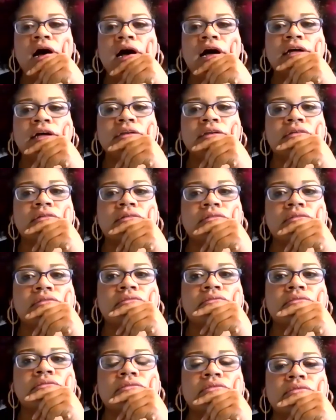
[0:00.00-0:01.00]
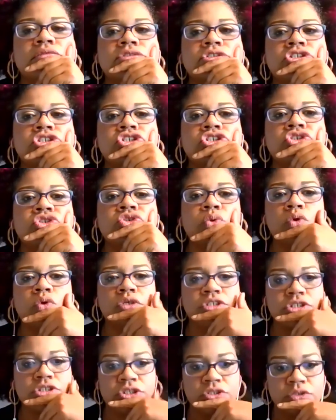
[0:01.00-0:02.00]
not
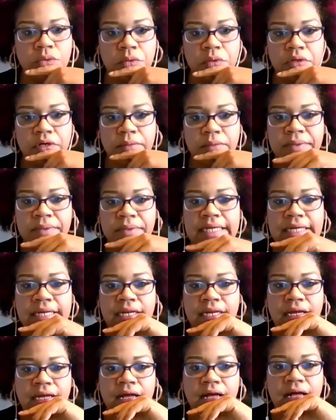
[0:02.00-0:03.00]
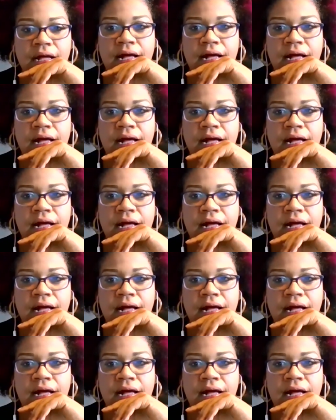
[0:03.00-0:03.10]
sure, sure, but